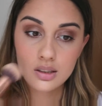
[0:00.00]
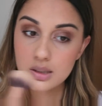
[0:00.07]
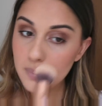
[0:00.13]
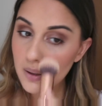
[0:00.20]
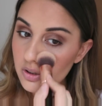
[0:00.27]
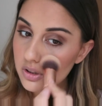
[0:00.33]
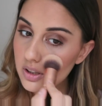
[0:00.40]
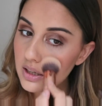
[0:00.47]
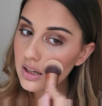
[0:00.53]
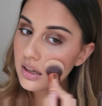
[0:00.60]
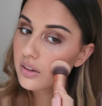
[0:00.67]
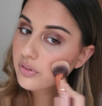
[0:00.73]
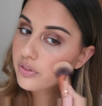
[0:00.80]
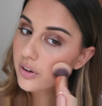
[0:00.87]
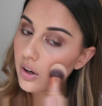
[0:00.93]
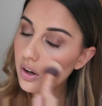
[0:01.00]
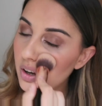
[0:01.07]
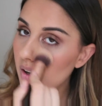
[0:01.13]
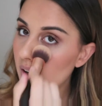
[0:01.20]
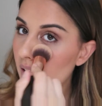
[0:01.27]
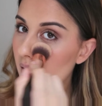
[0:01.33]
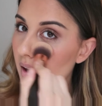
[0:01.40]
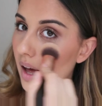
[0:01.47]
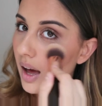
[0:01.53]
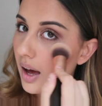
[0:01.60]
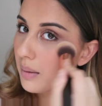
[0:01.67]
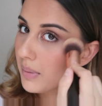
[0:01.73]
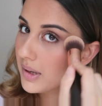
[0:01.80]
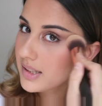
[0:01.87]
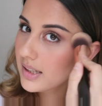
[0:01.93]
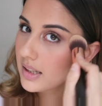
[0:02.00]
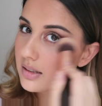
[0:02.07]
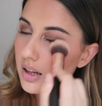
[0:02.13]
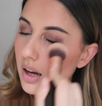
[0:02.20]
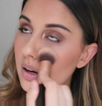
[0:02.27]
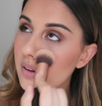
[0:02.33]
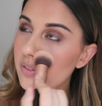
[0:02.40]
especially for my skin tone.